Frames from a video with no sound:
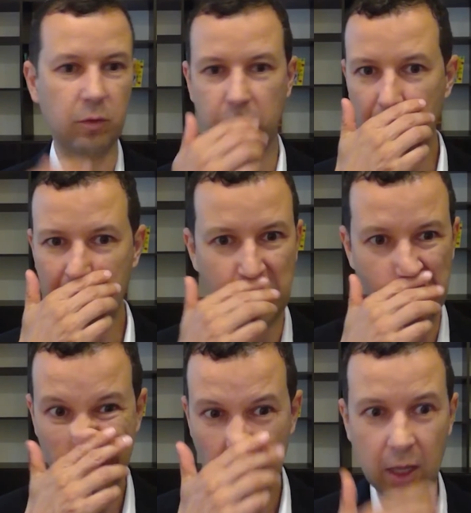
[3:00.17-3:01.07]
of
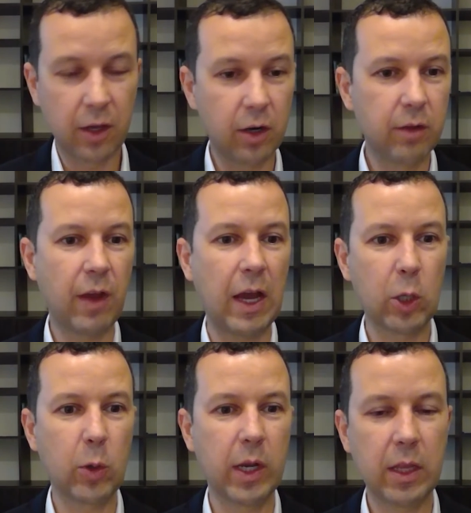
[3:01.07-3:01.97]
looking, they're
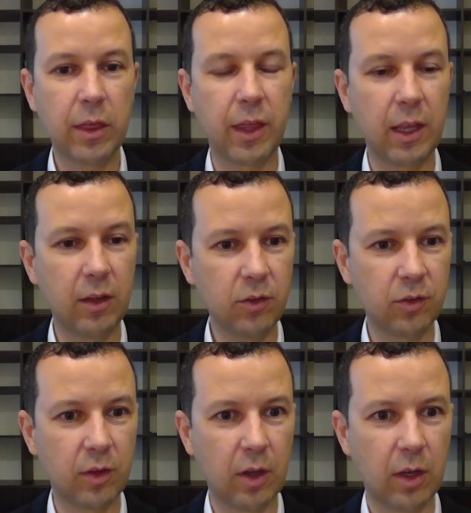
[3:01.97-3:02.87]
evaluating
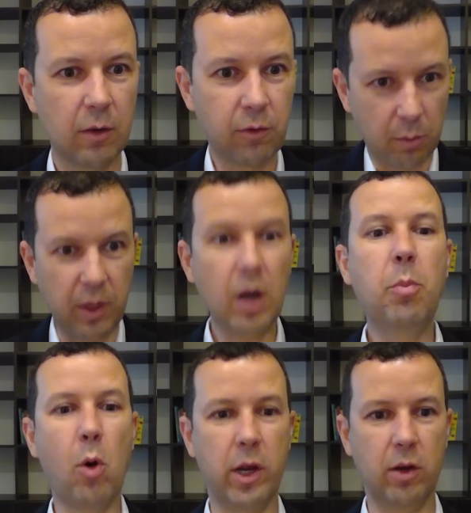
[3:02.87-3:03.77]
things from their
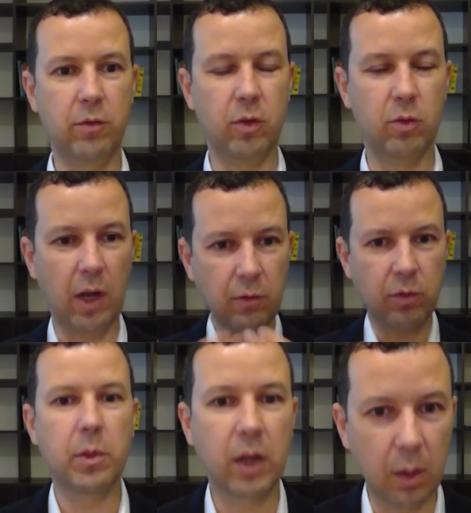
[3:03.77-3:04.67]
point of view, not
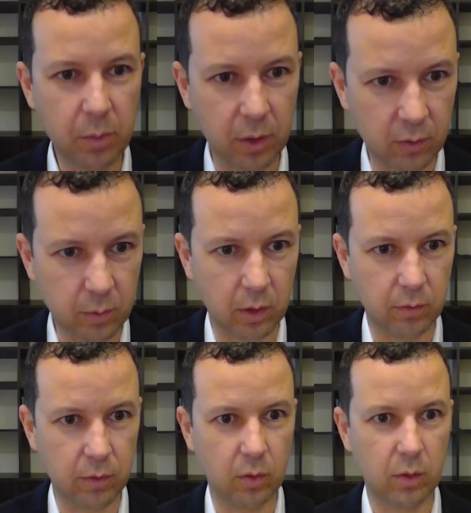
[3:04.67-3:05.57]
from the company's point
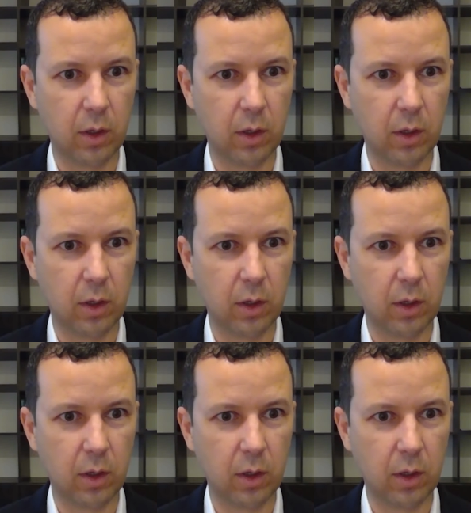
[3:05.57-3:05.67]
of view.